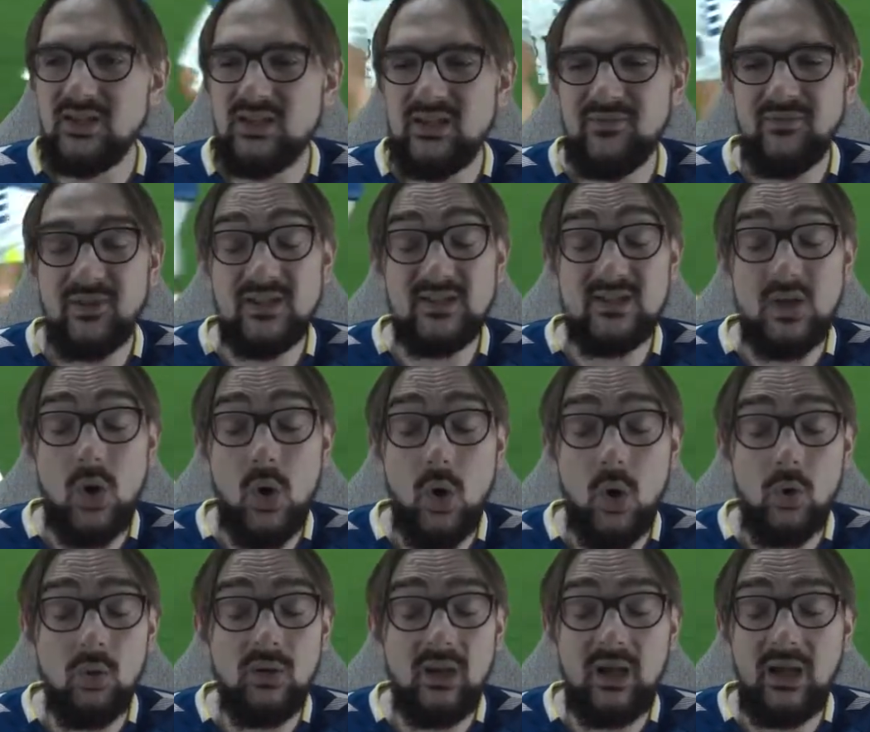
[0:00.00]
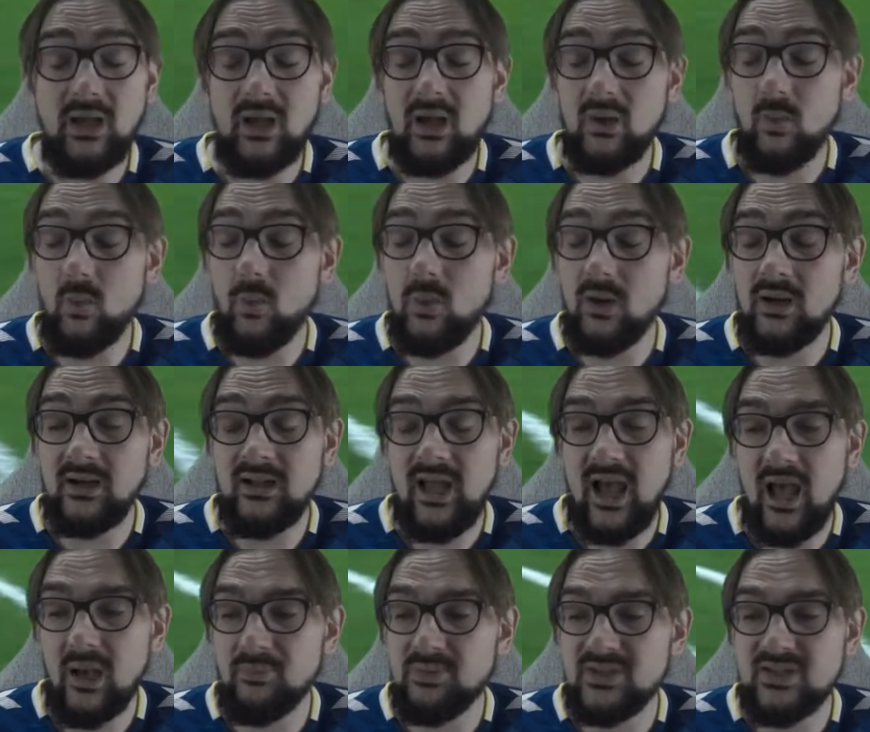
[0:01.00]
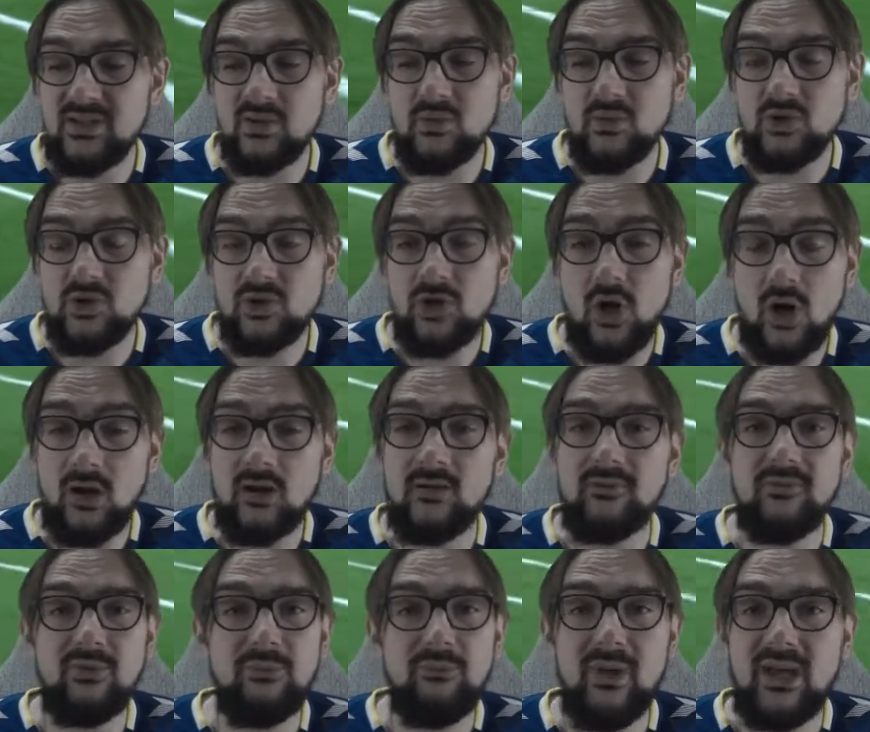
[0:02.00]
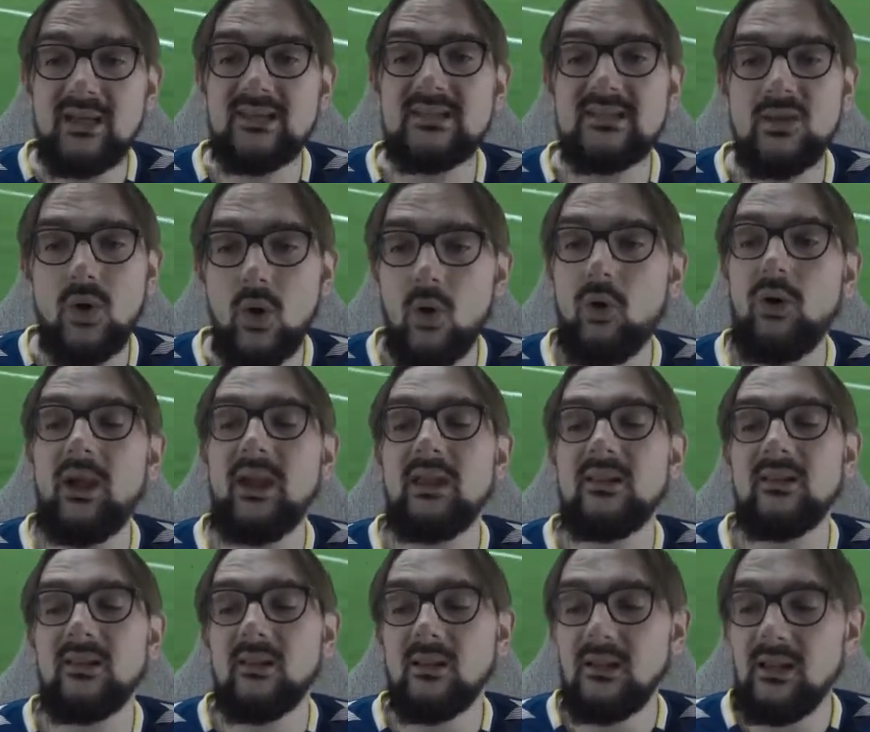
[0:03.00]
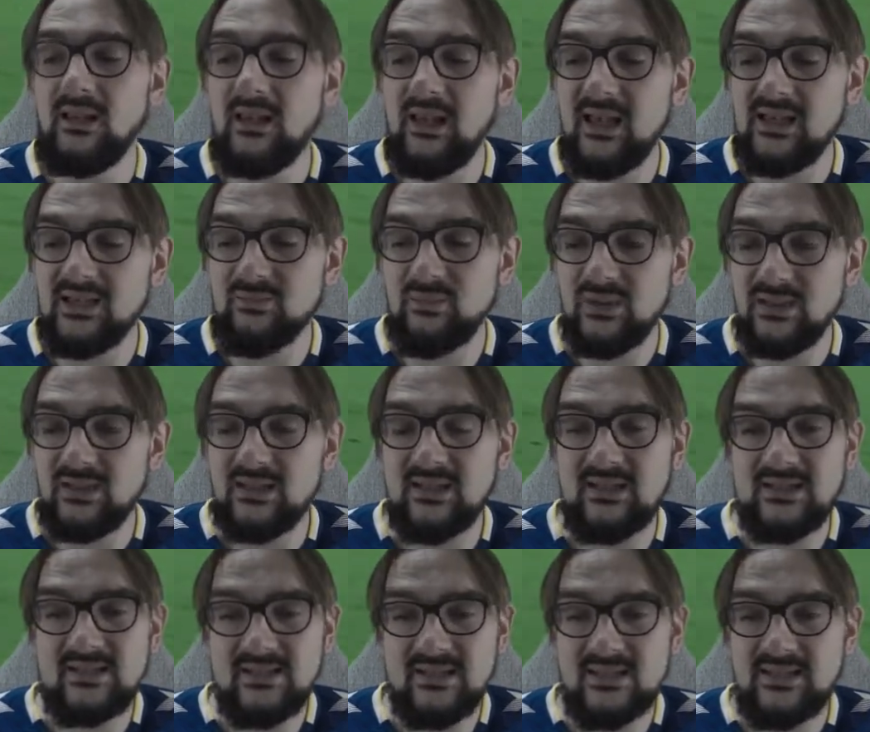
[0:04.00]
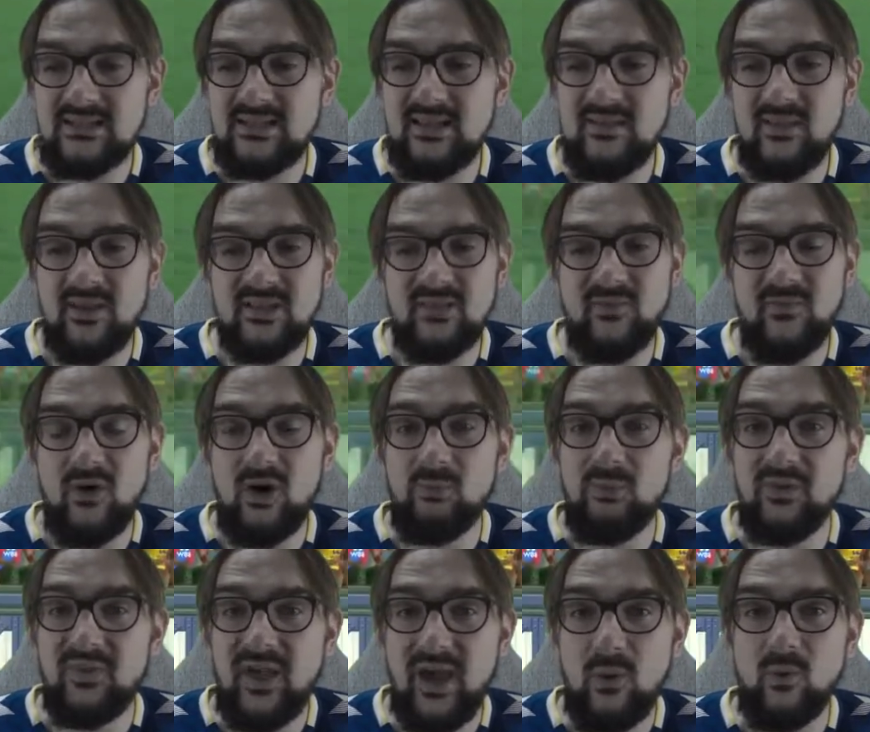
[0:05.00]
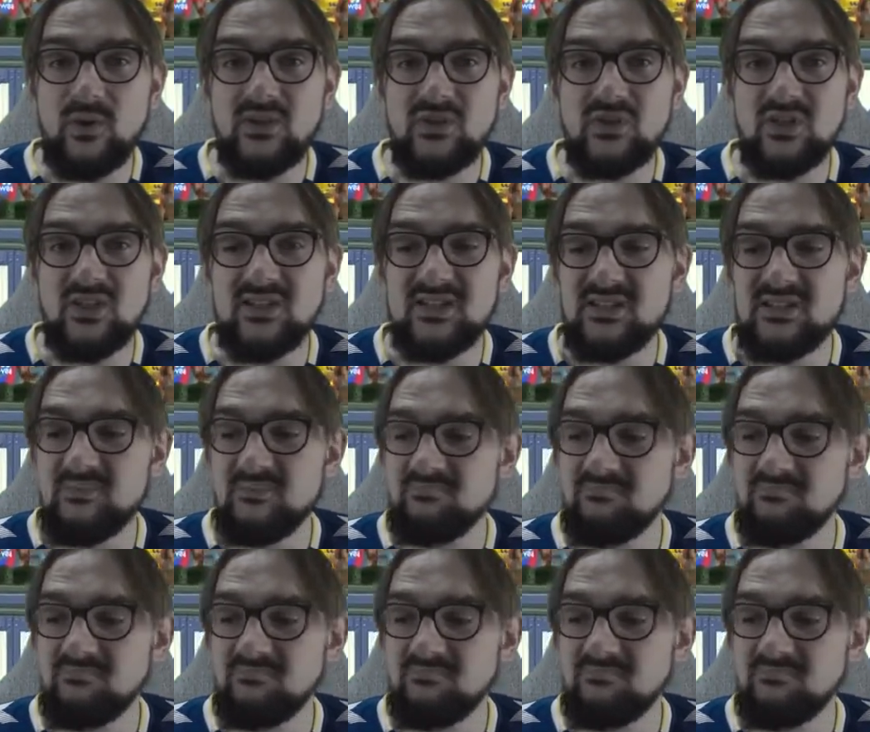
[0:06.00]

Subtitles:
defense. Holgate, what an absolute shocker from Mason Holgate. He has been consistent thus far, but that was just